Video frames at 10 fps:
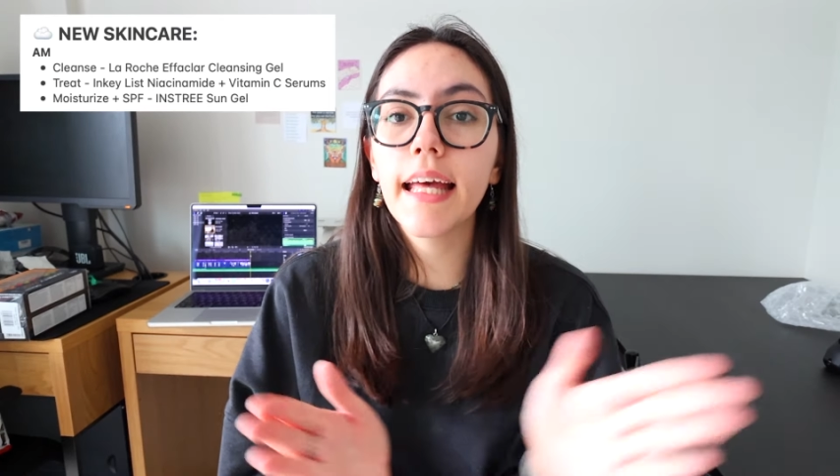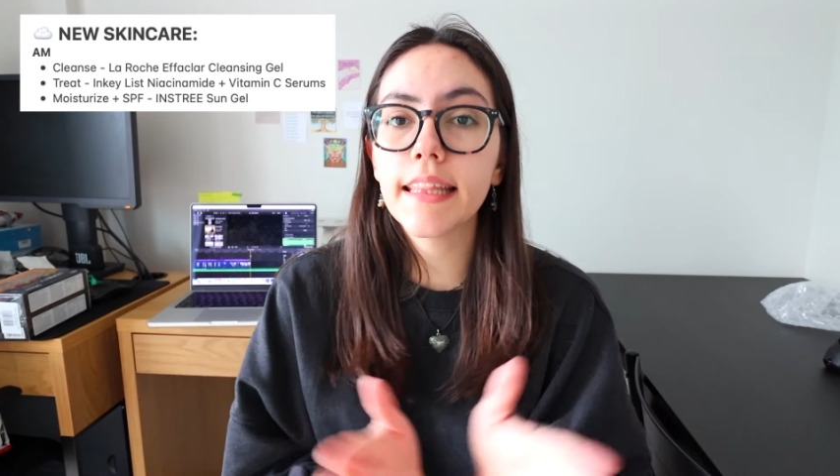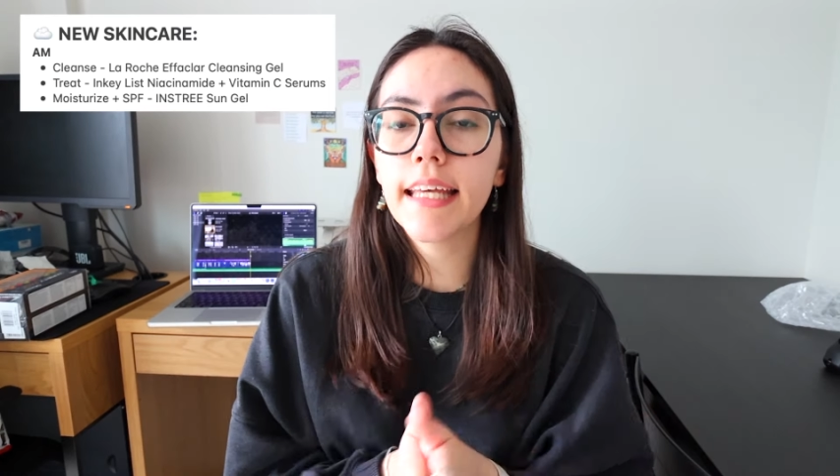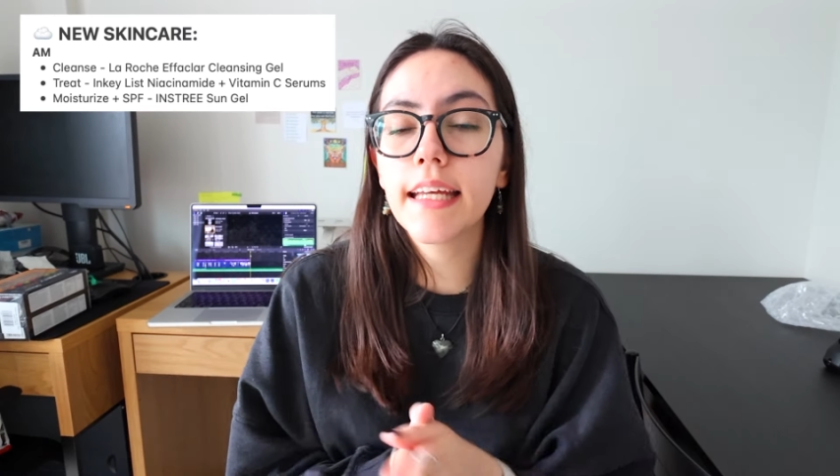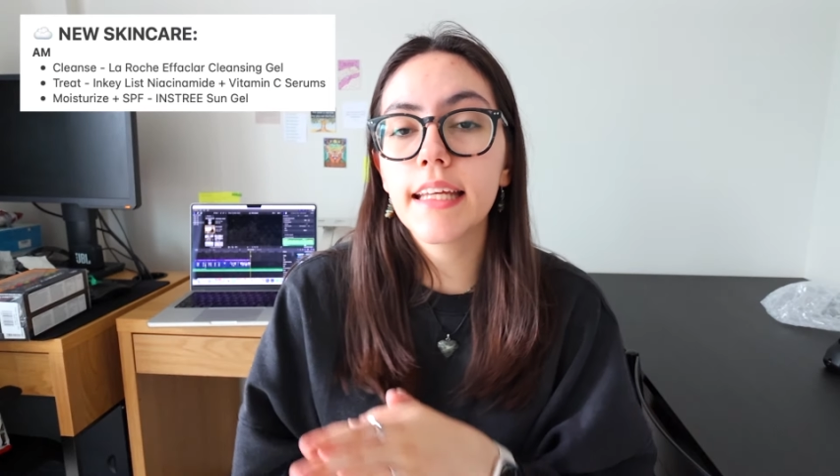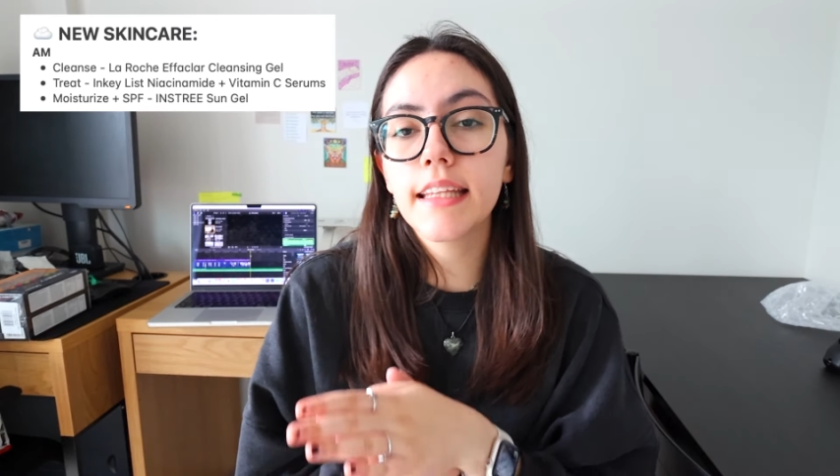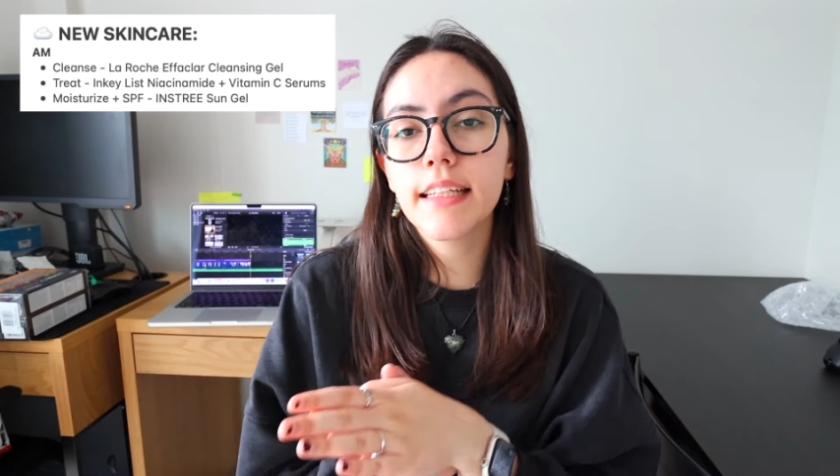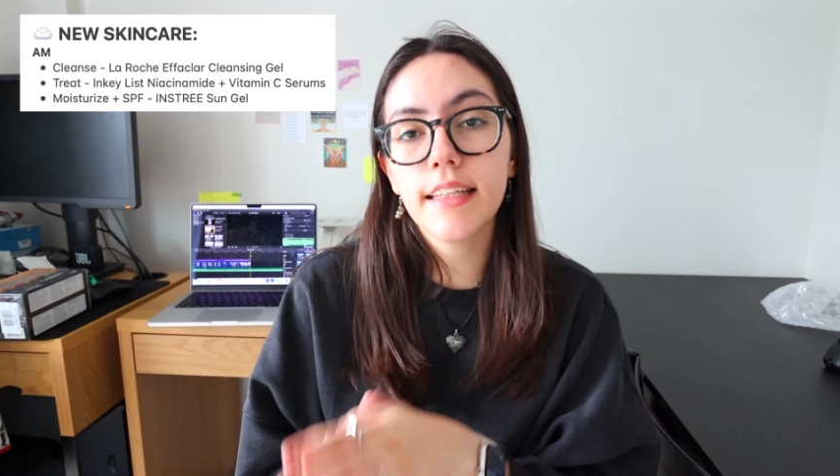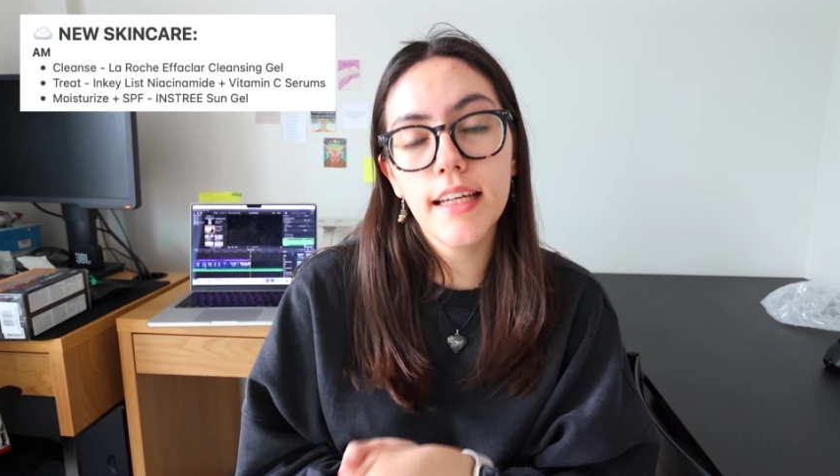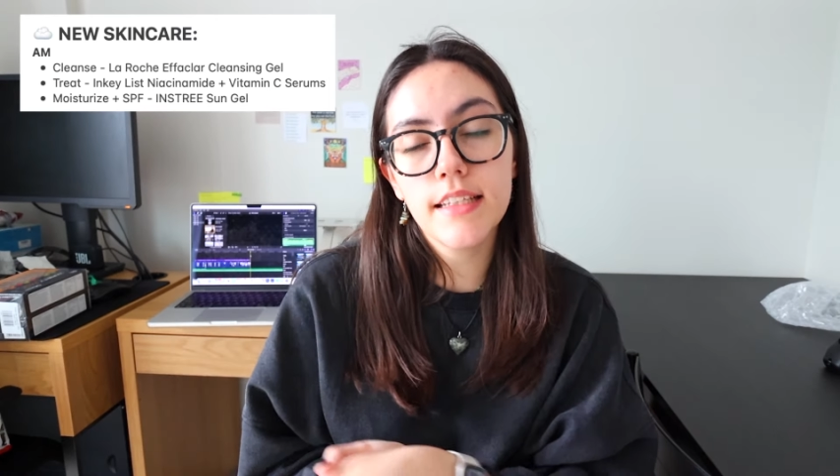And then in the
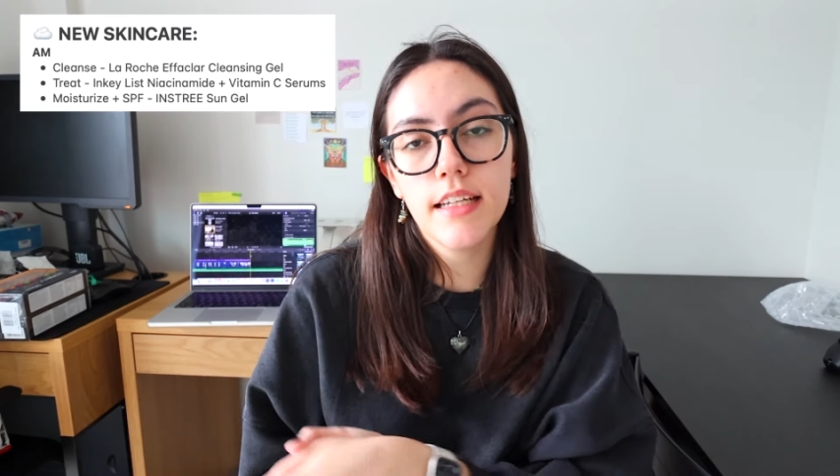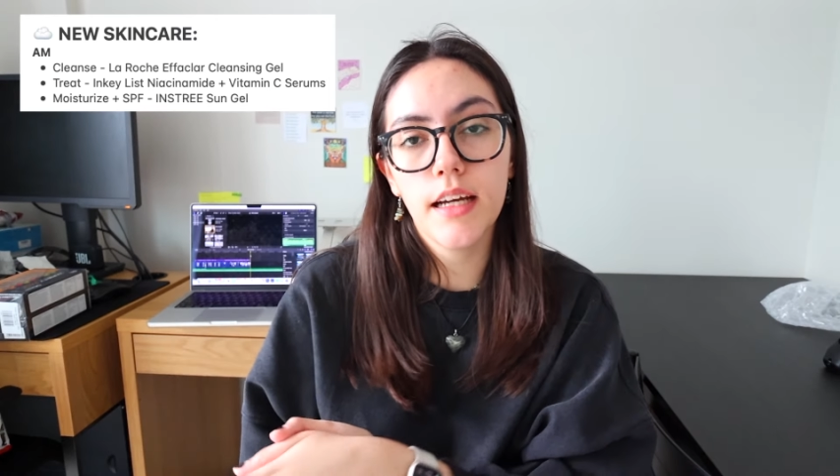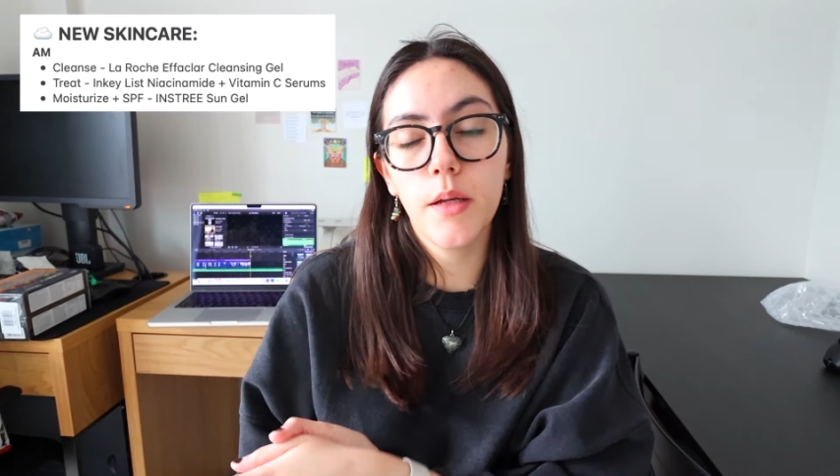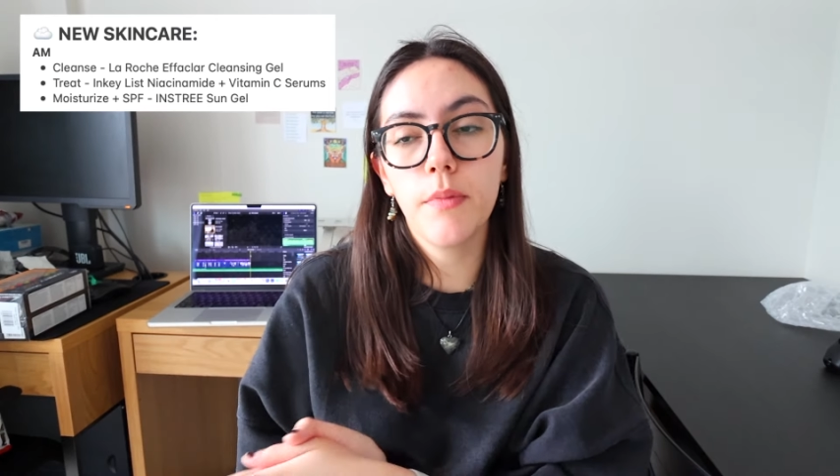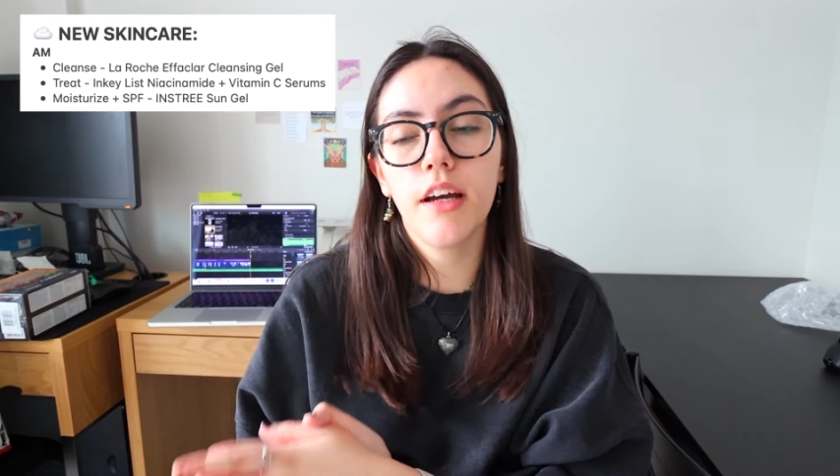nighttime,